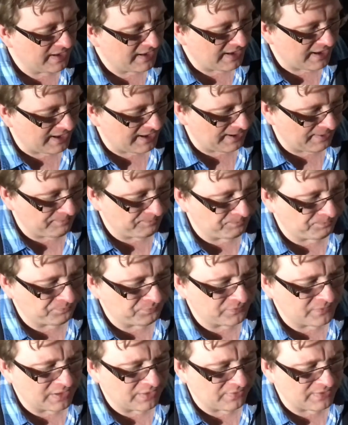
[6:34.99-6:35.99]

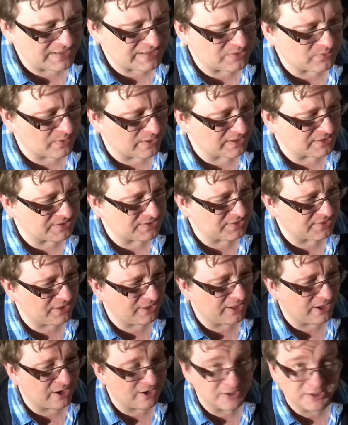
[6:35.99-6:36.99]
This was the
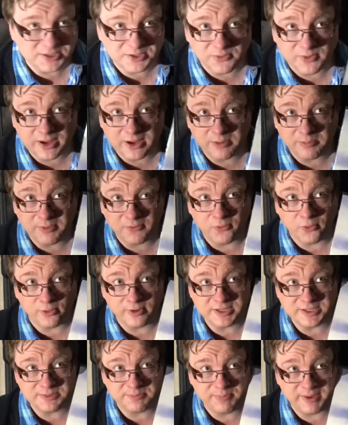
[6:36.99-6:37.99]
last record before
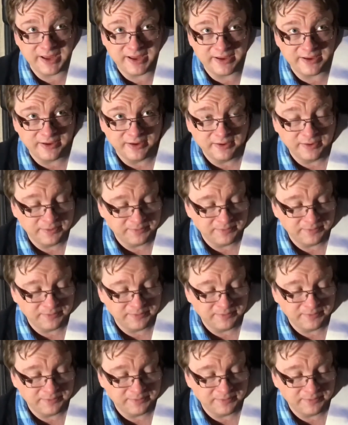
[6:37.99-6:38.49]
his big,